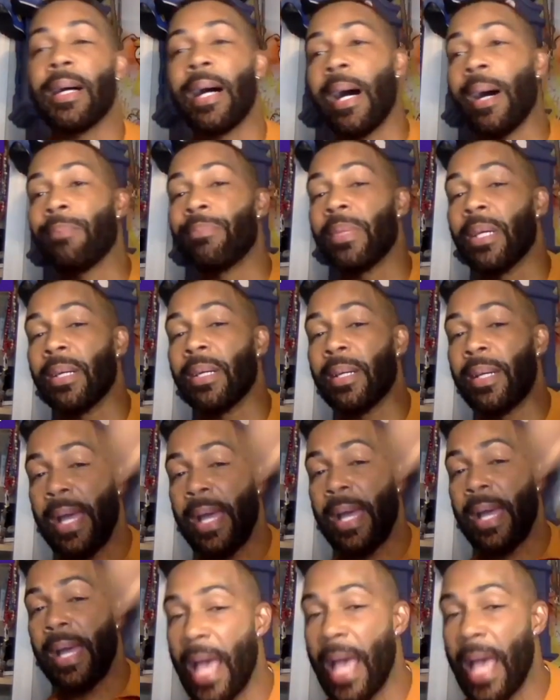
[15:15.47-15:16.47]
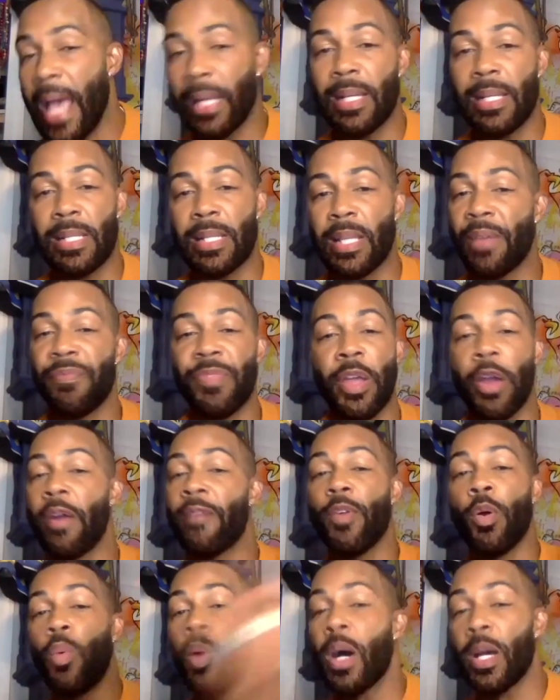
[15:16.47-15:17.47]
I'm the antagonist, if there
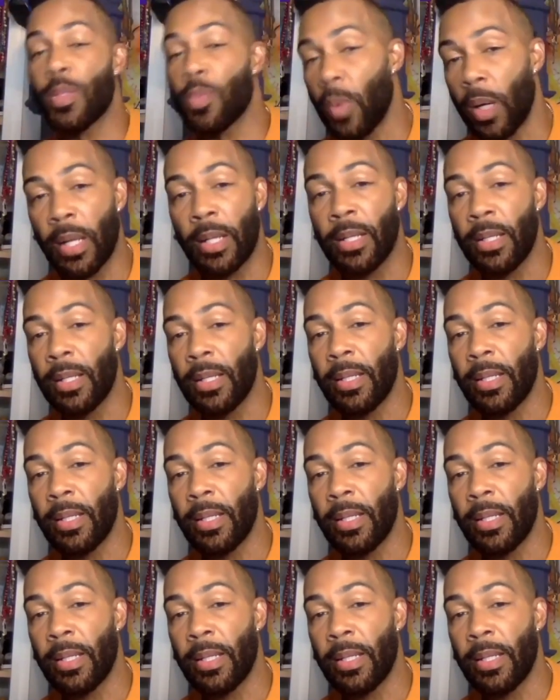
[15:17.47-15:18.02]
ever was one.